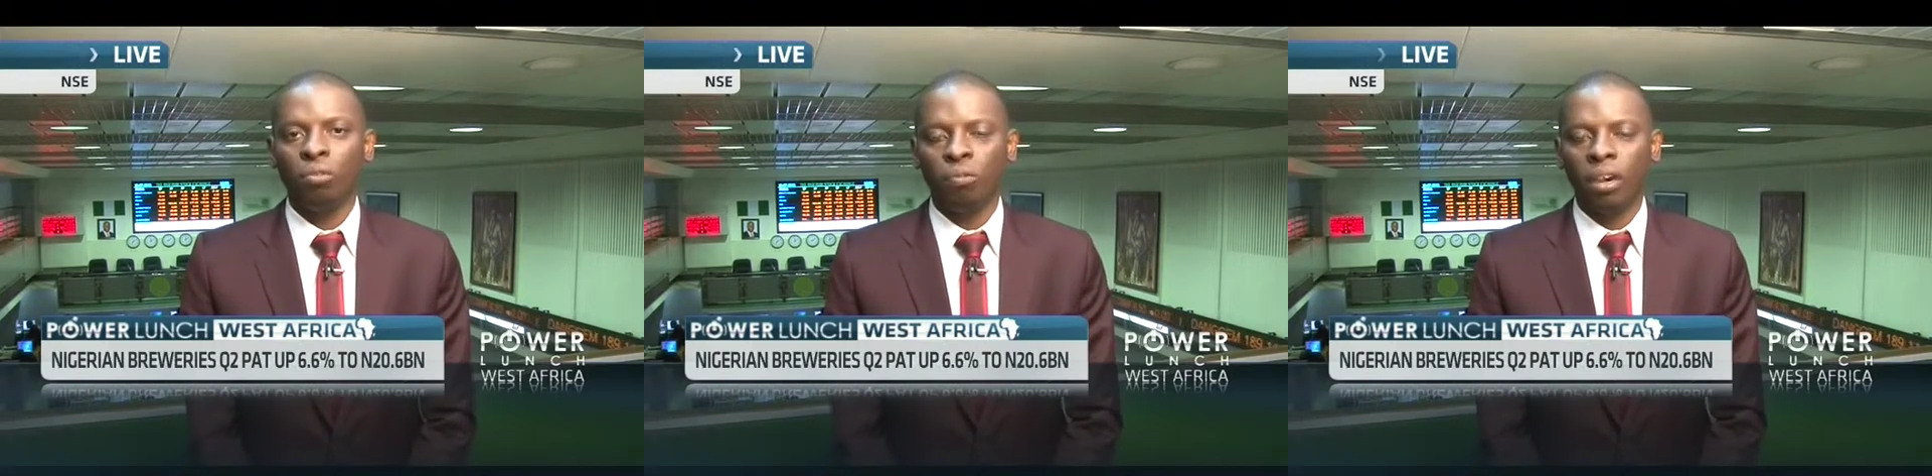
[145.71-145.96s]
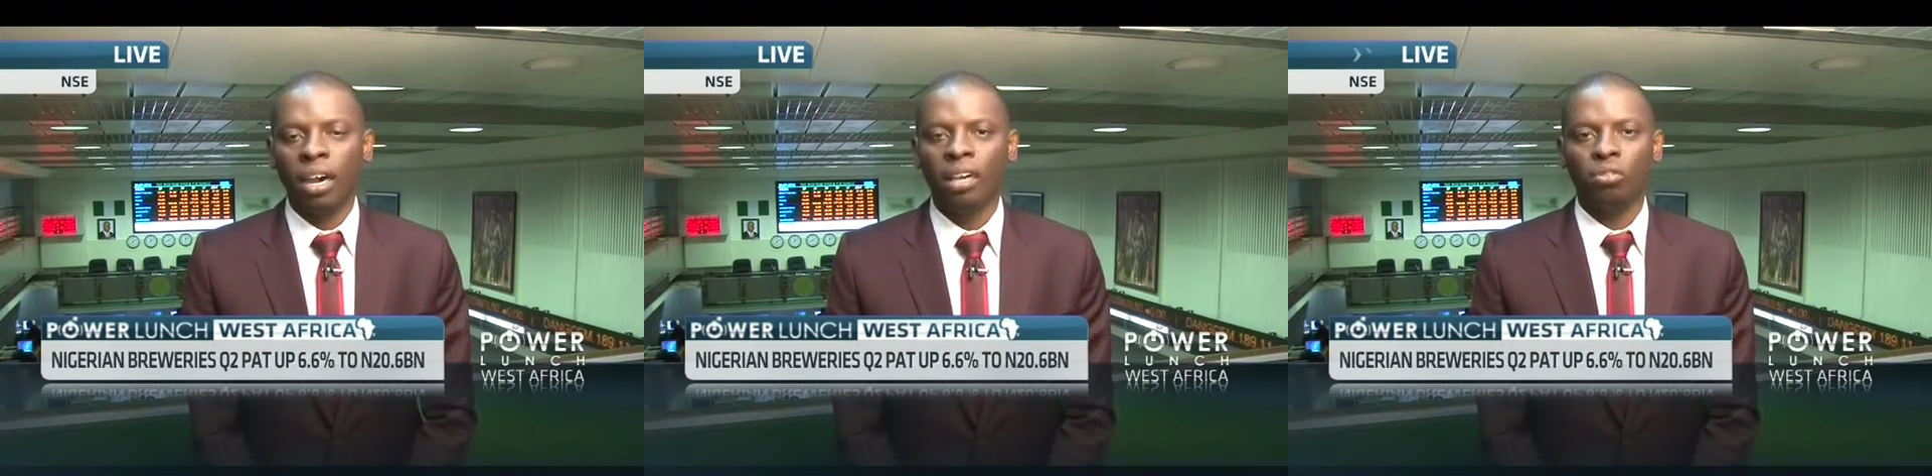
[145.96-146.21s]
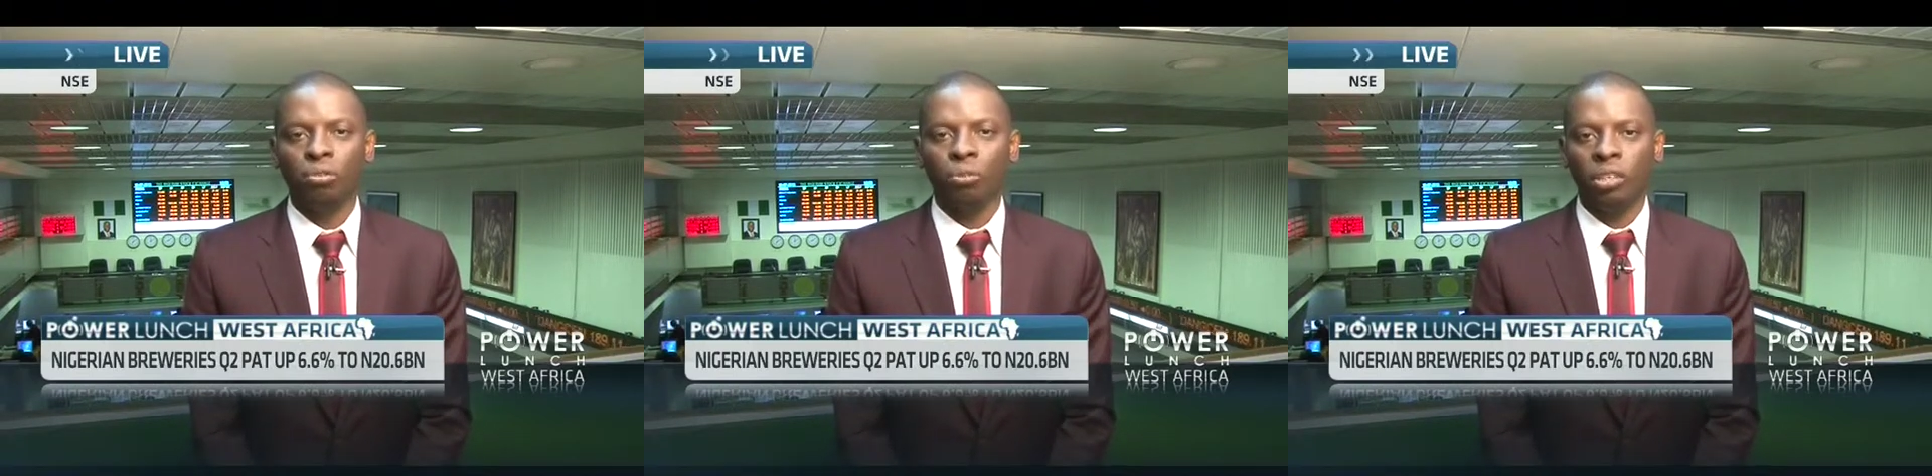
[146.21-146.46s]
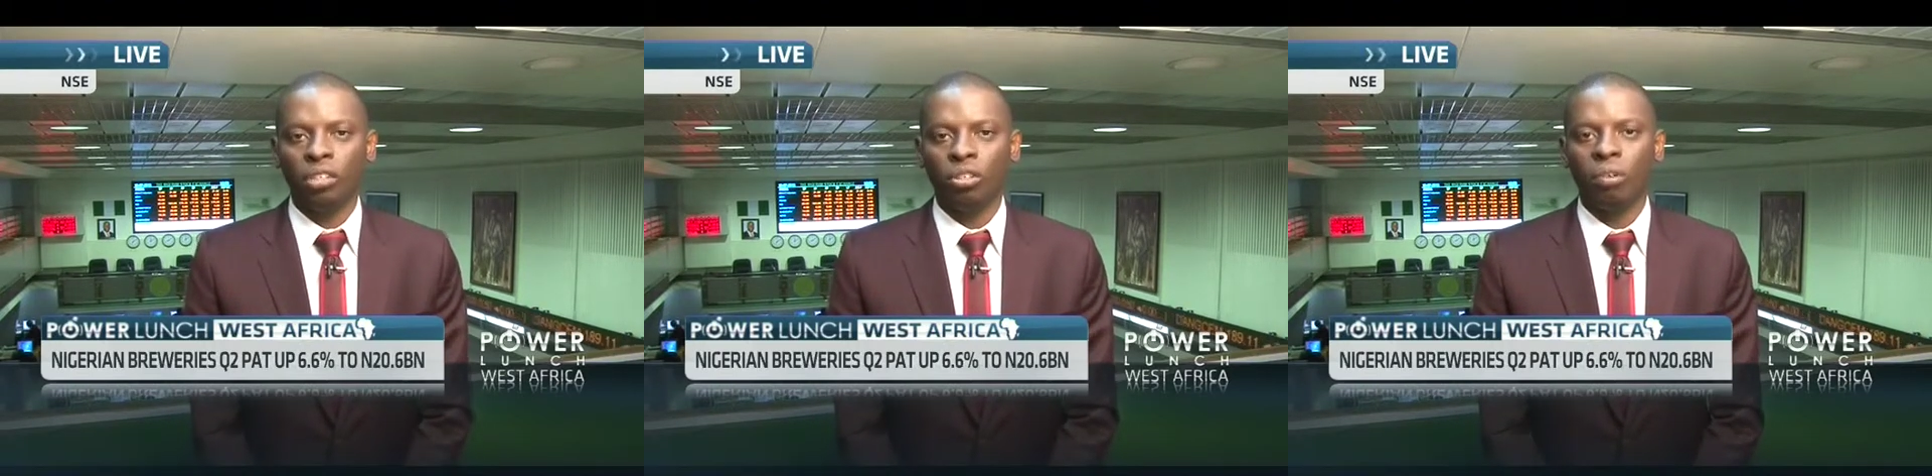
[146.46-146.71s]
far to
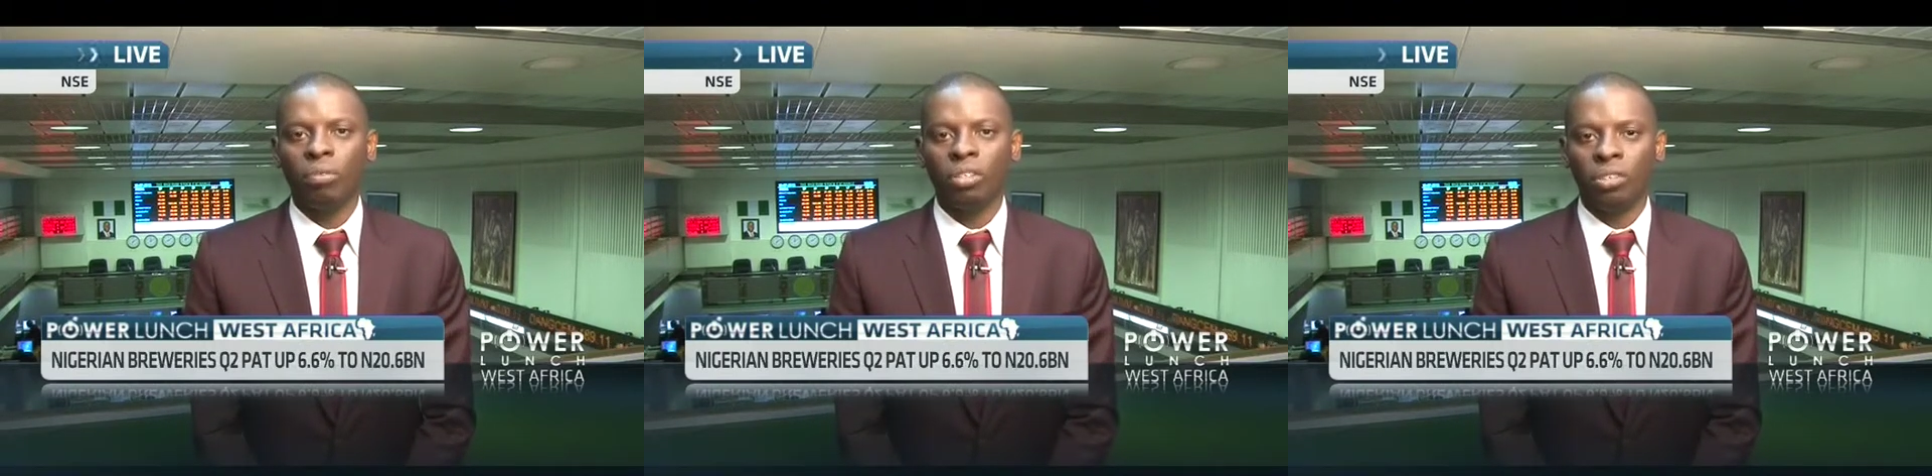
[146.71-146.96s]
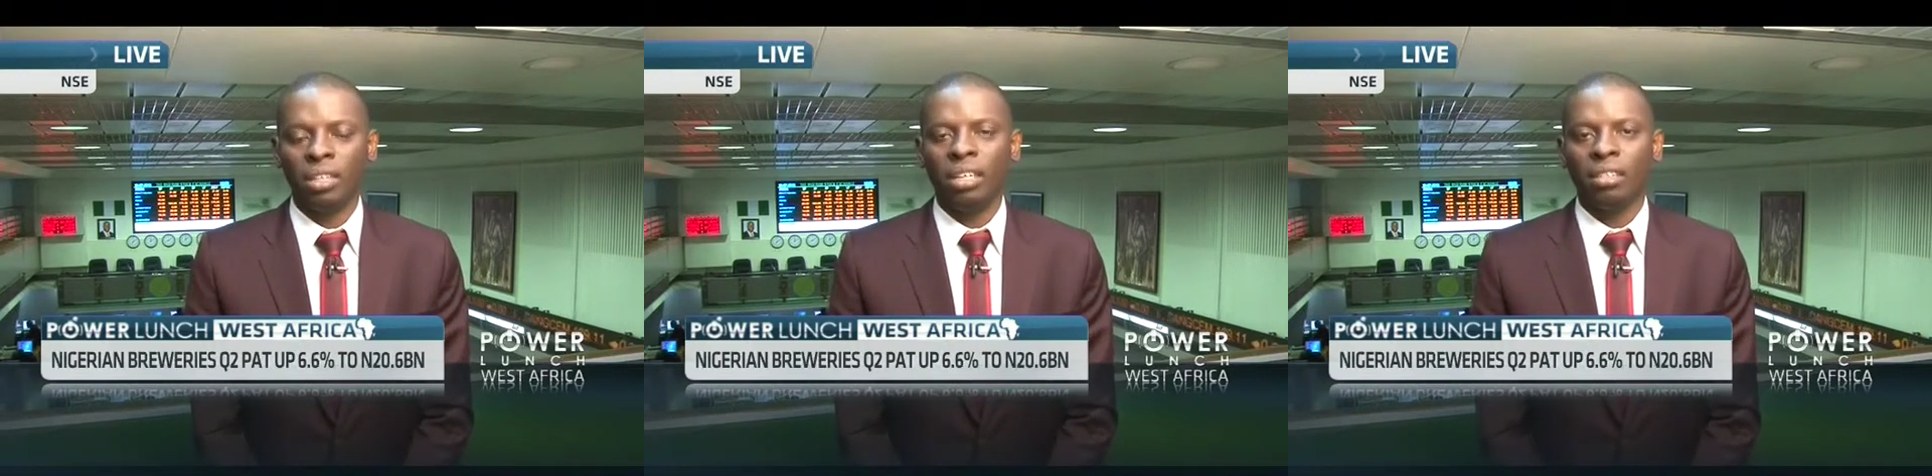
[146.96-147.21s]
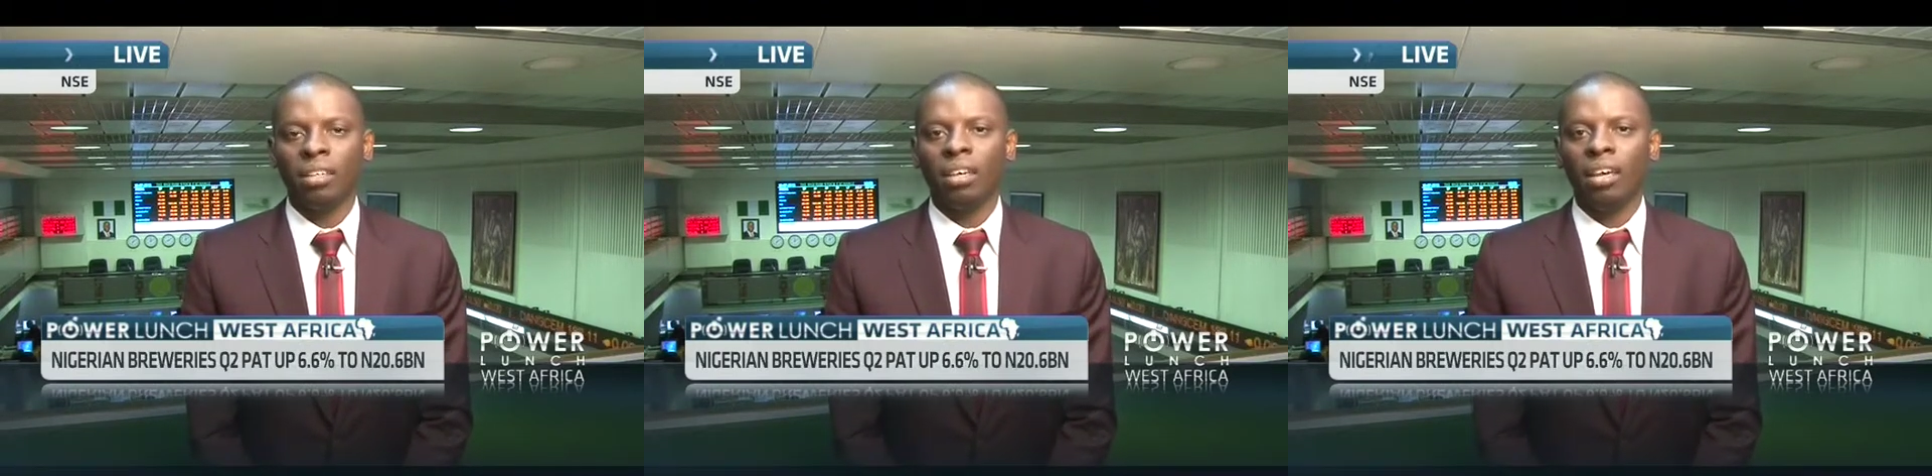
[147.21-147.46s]
each of the shares